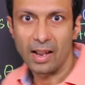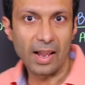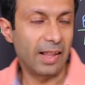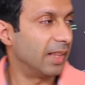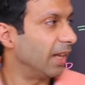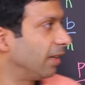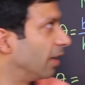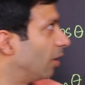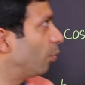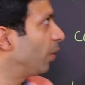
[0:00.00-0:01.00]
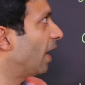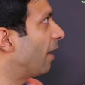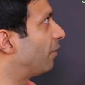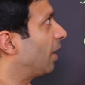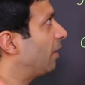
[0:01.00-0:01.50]
And then here we
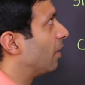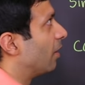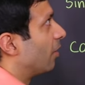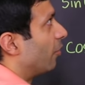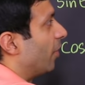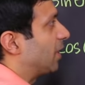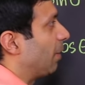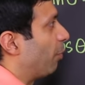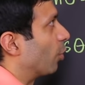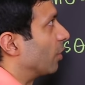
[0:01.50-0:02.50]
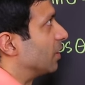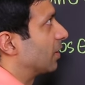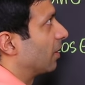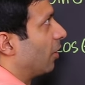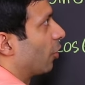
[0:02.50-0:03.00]
have their reciprocals,